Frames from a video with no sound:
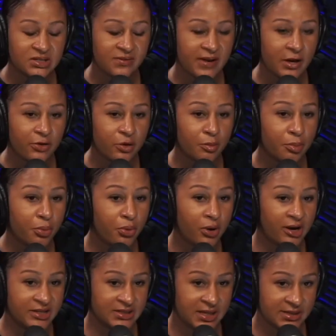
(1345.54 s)
of how they're
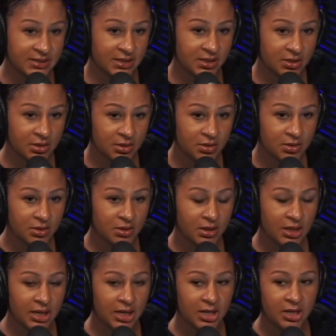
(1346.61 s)
processing
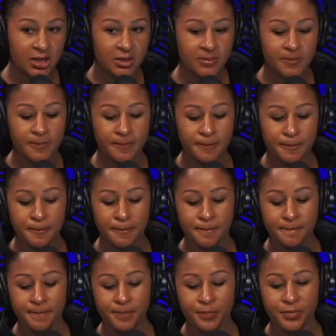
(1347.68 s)
a
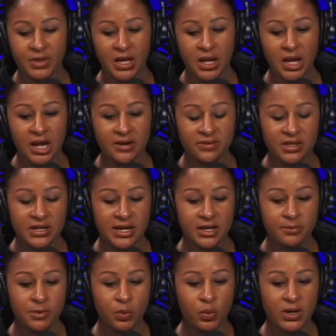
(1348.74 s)
lot of the data,
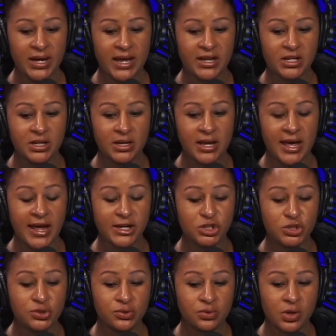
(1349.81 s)
but what I
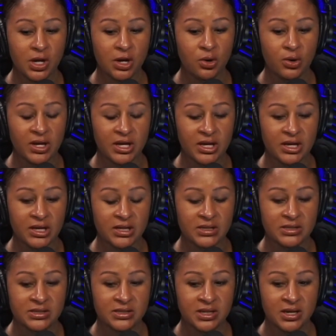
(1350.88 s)
do know
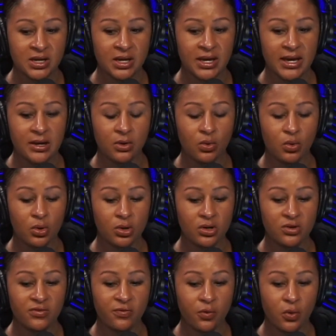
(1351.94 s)
is in
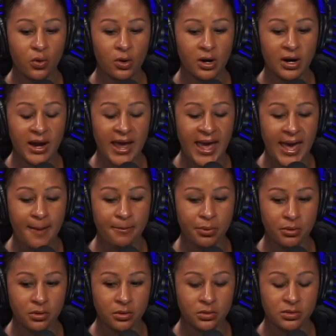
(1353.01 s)
order for
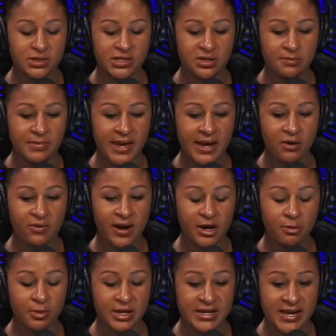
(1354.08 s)
Apple to make
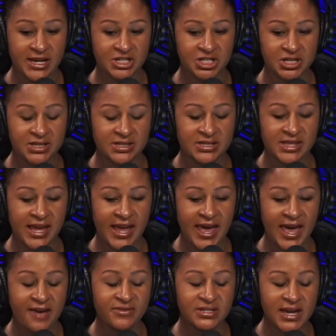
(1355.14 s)
recommendations, they
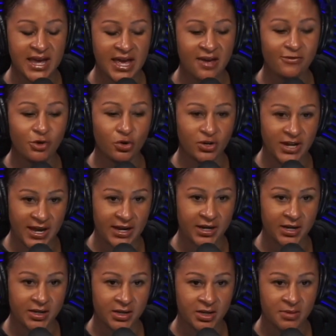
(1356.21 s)
have to have your
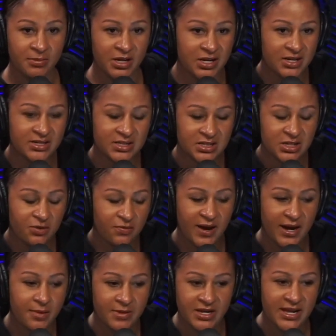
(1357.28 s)
data because the
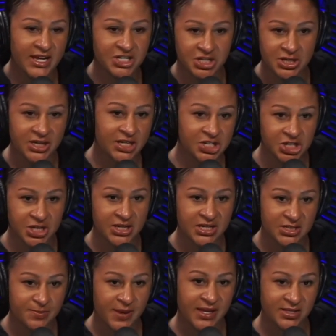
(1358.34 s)
recommendation engine
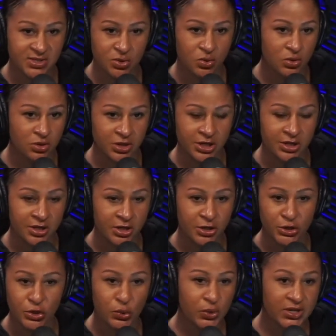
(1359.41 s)
is based on
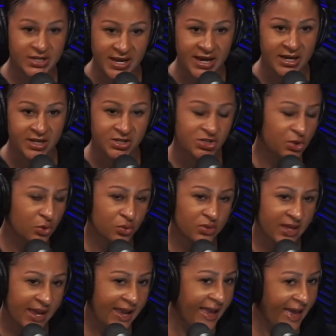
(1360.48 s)
your data. So
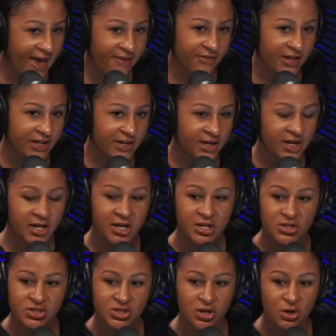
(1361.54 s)
they have it.
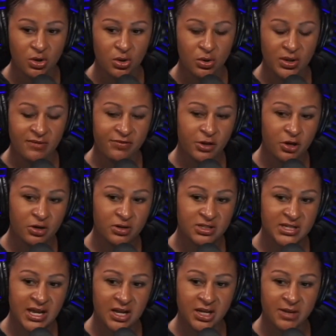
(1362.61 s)
So if they're
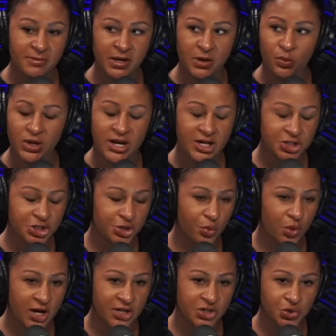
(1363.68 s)
telling me what I should
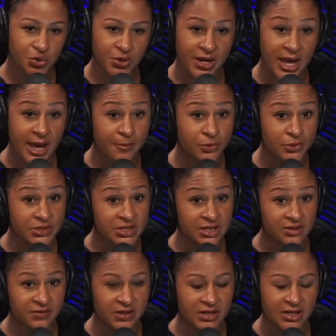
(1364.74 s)
watch on Apple
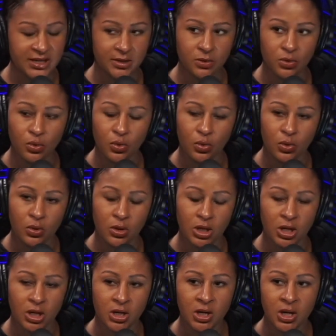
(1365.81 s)
TV
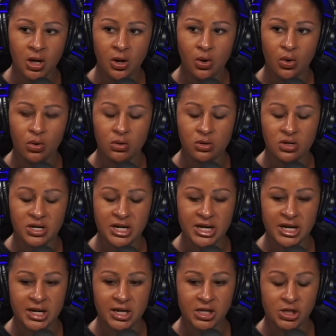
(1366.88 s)
or
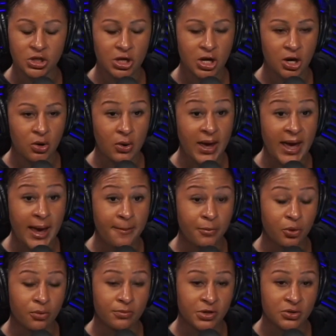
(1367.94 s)
on, you know,
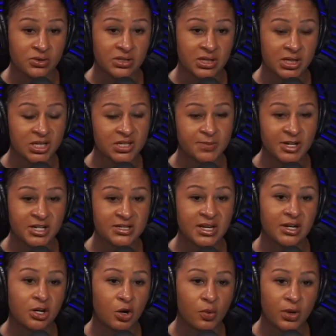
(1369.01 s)
Apple Music, it's because
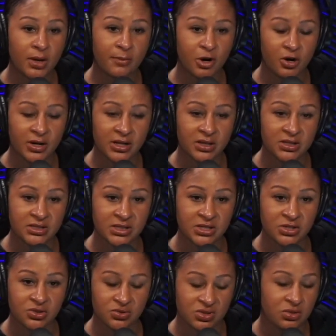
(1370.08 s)
they know what I'm already listening
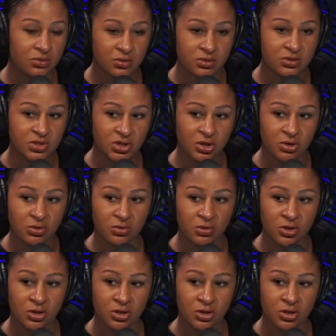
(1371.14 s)
to. So